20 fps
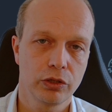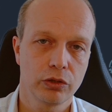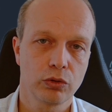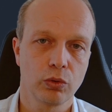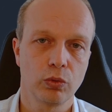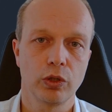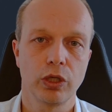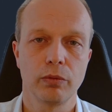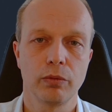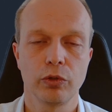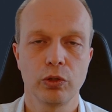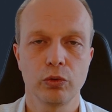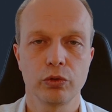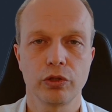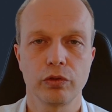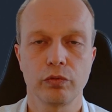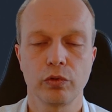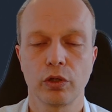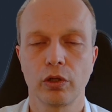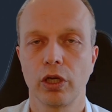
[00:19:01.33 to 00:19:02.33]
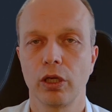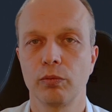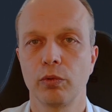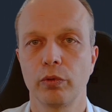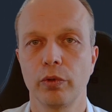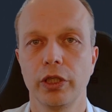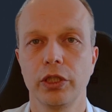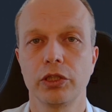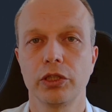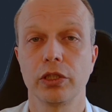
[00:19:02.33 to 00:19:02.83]
tool I'm using for
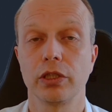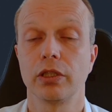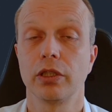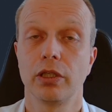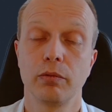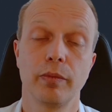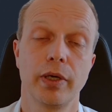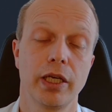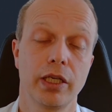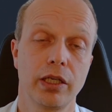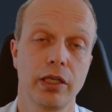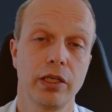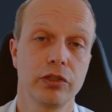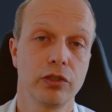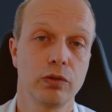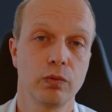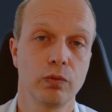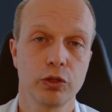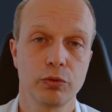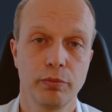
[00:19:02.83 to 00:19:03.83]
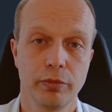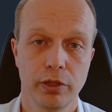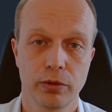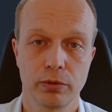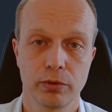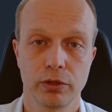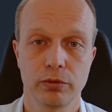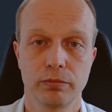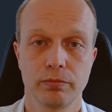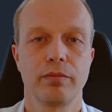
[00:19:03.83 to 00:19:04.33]
collaboration. In my case, it was
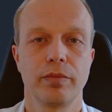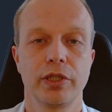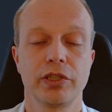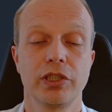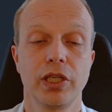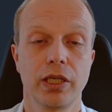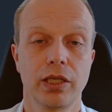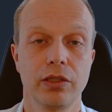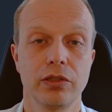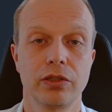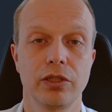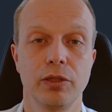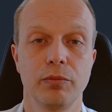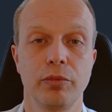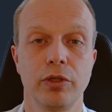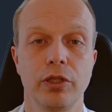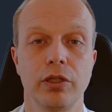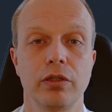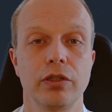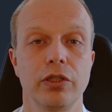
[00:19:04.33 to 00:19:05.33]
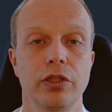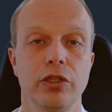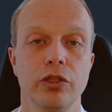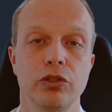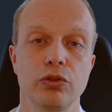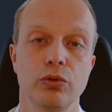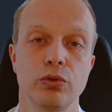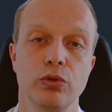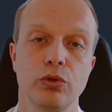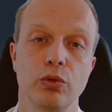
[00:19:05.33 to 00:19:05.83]
Miro. My second tip here is
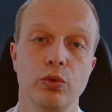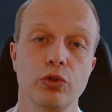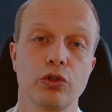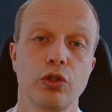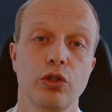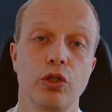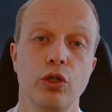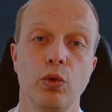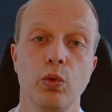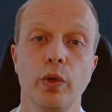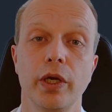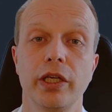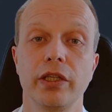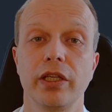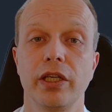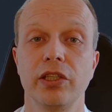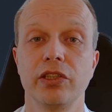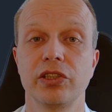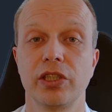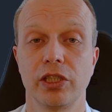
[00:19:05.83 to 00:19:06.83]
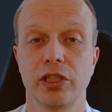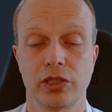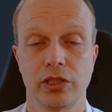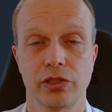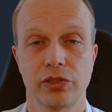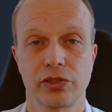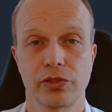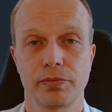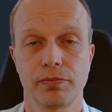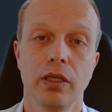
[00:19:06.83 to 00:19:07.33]
to use Q&A
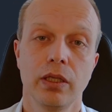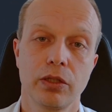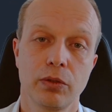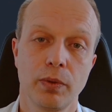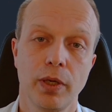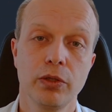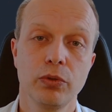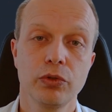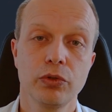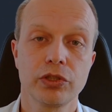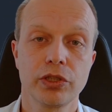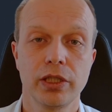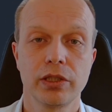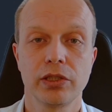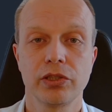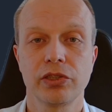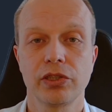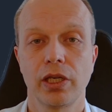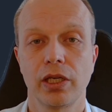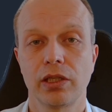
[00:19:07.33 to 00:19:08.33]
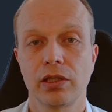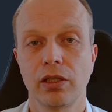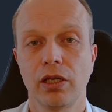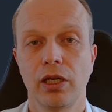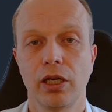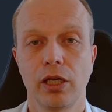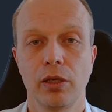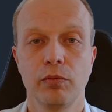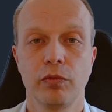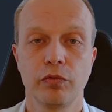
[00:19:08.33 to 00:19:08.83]
sessions. Try to set aside
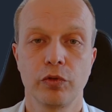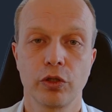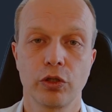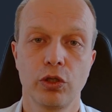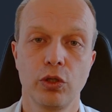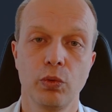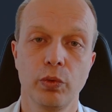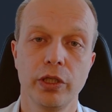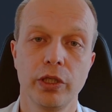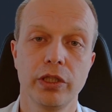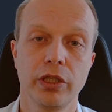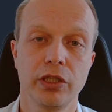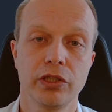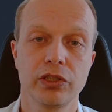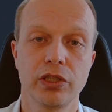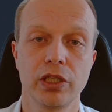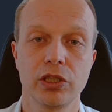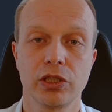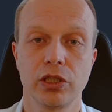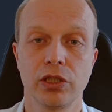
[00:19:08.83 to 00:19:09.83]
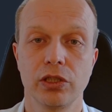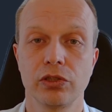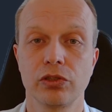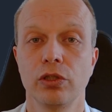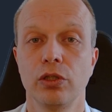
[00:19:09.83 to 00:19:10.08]
time for Q&A sessions